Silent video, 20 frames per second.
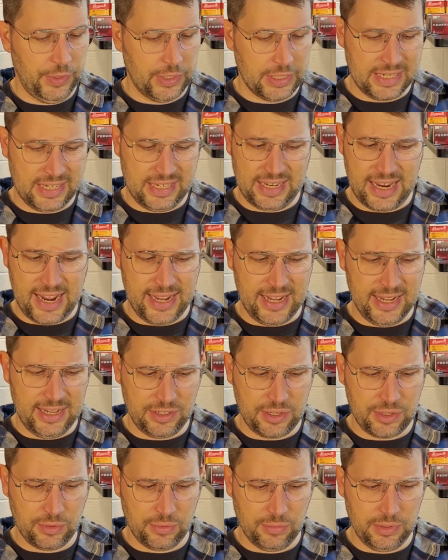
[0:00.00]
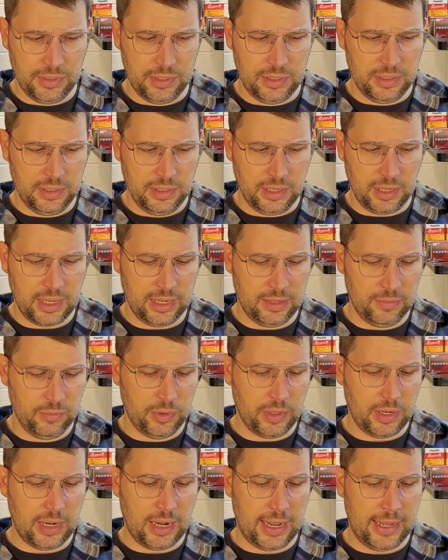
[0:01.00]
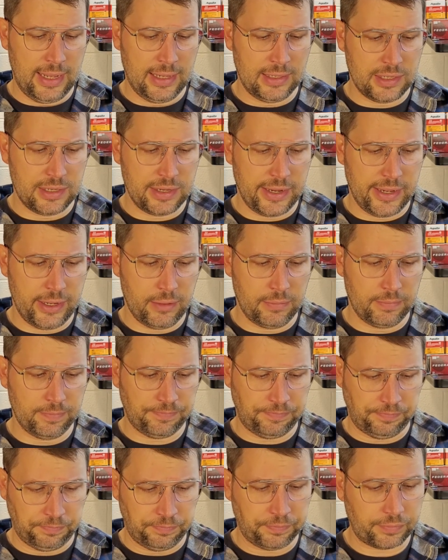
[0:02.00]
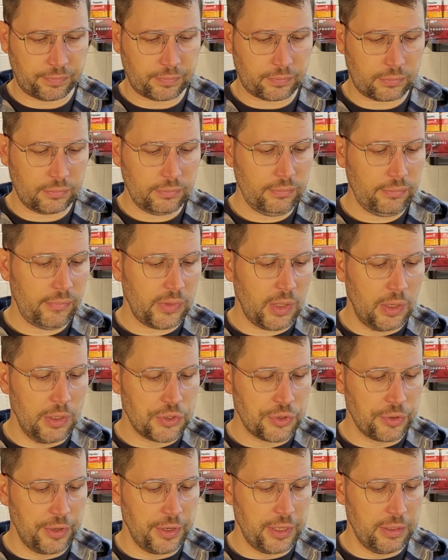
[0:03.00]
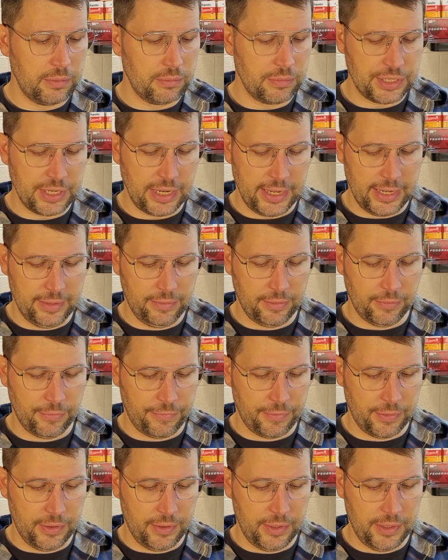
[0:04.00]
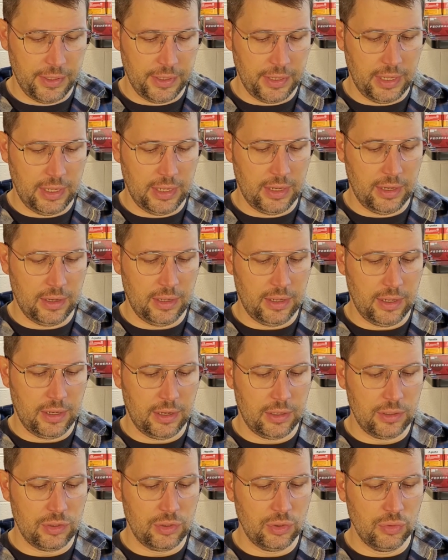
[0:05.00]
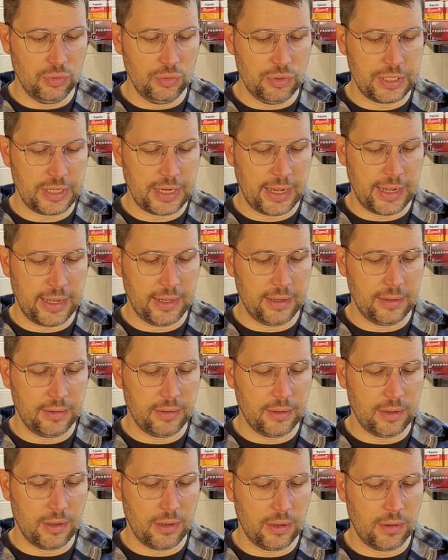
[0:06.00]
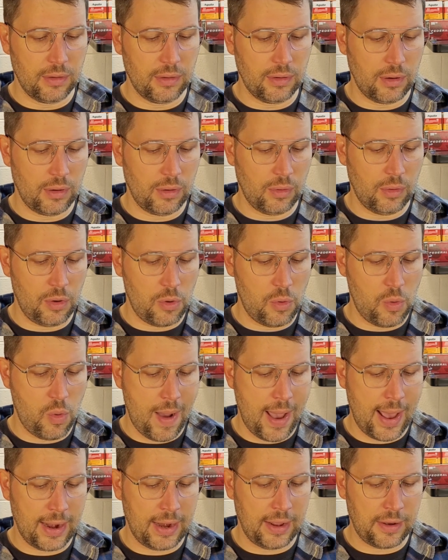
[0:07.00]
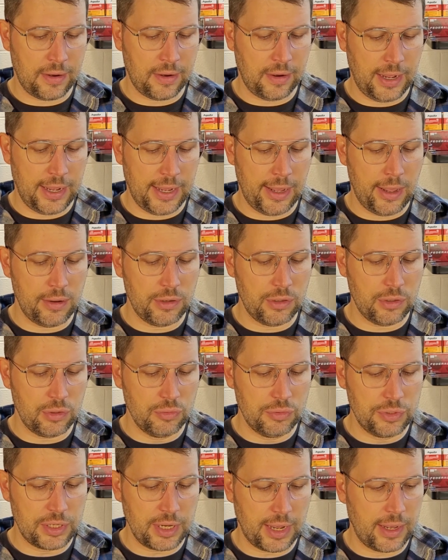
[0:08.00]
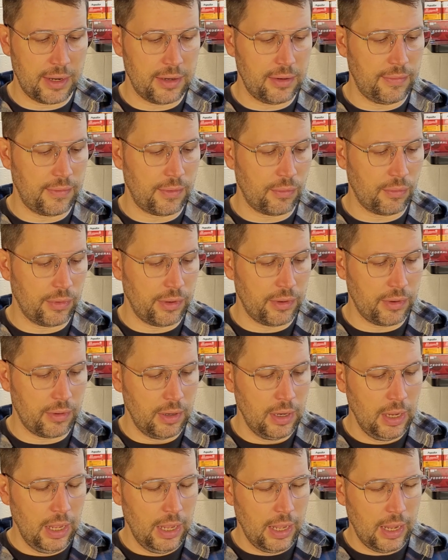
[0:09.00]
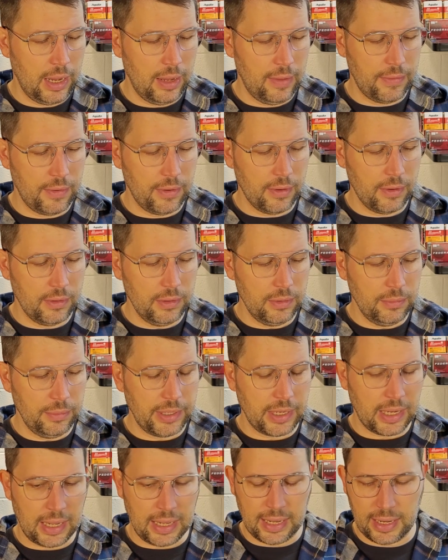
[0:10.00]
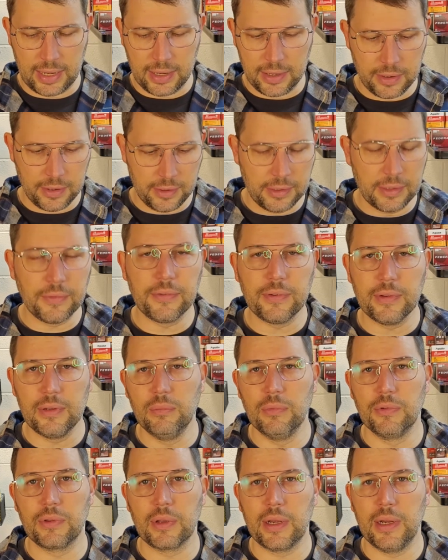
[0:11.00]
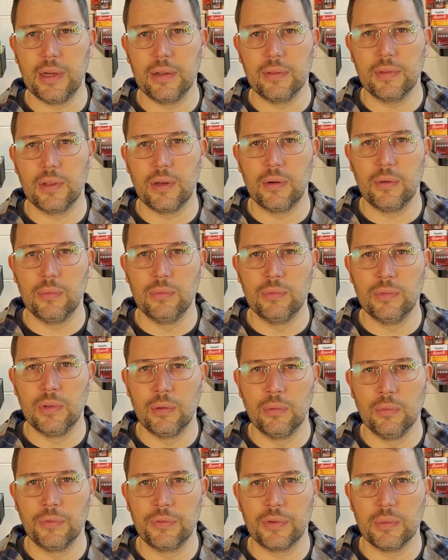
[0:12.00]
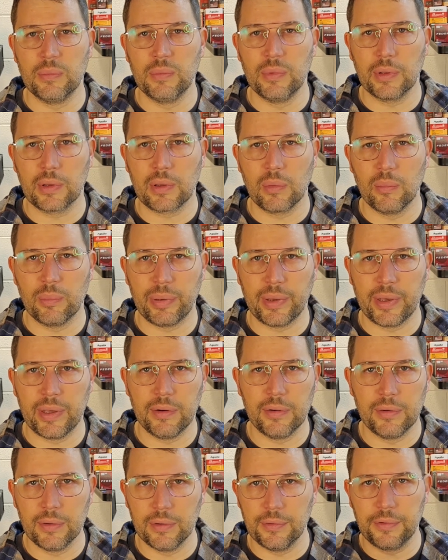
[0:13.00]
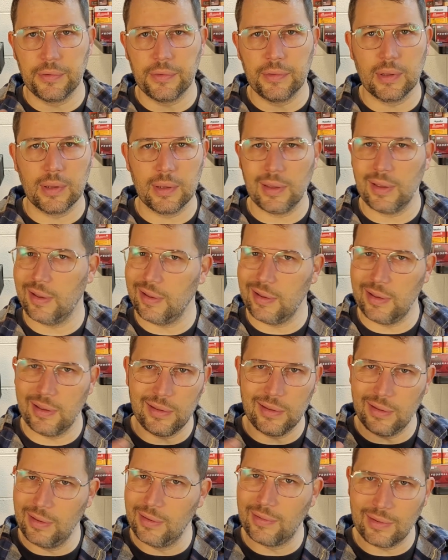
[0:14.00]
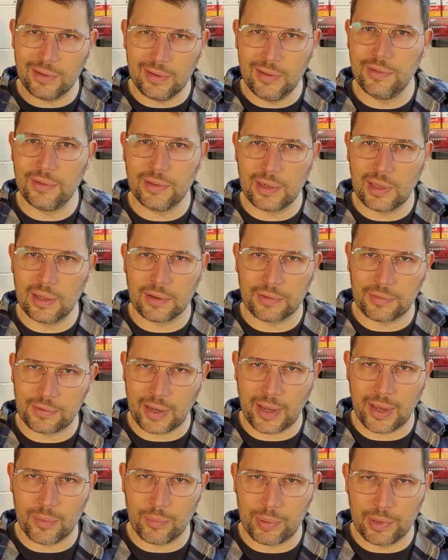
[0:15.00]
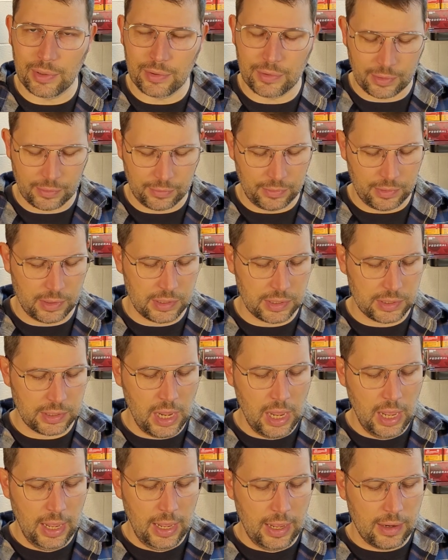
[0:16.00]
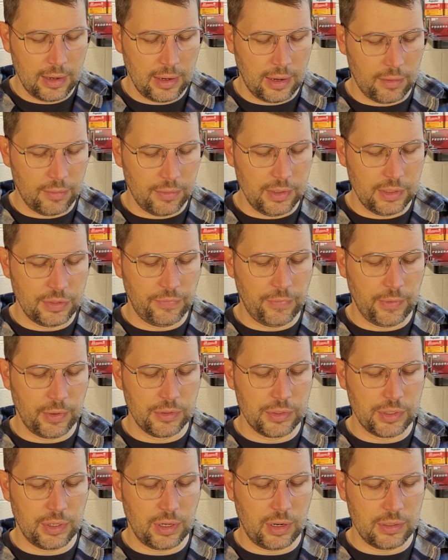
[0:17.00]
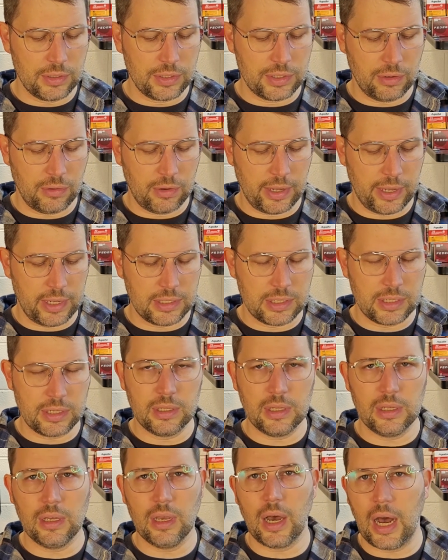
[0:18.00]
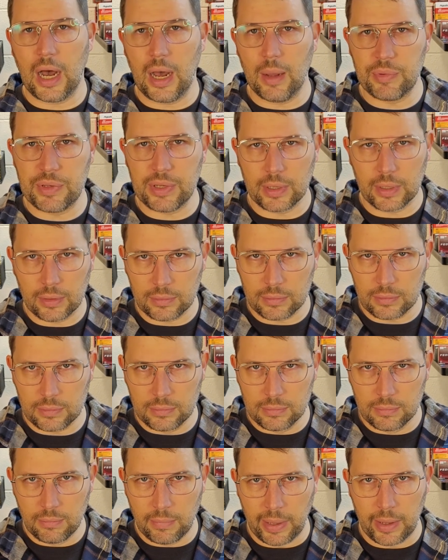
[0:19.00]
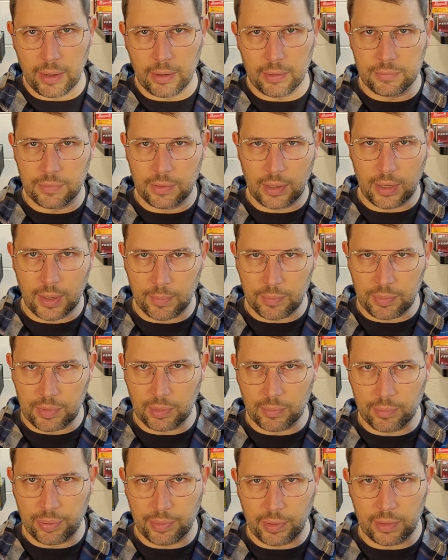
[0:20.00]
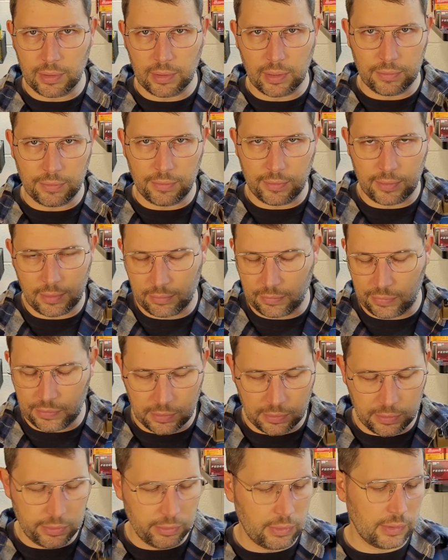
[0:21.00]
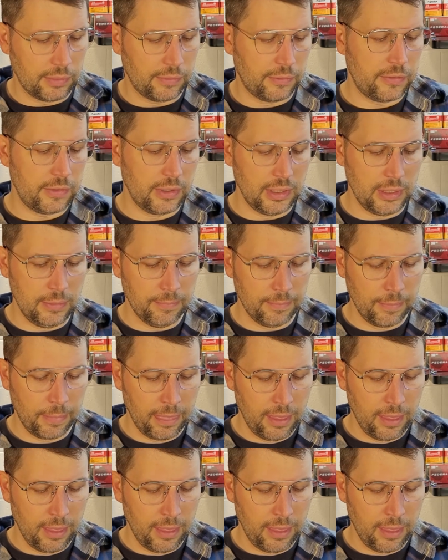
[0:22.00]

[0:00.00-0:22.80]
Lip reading: The sights are really good. It came with a night sight, a tritium sight in the front, and a U sight, a white outlined U sight in the rear. And they're a little bit higher, it seems like, than on some of the competitors. It's easy to get a sight picture on this. Now, this version also has the optic mount, the optic plate, as I'm sure you can see.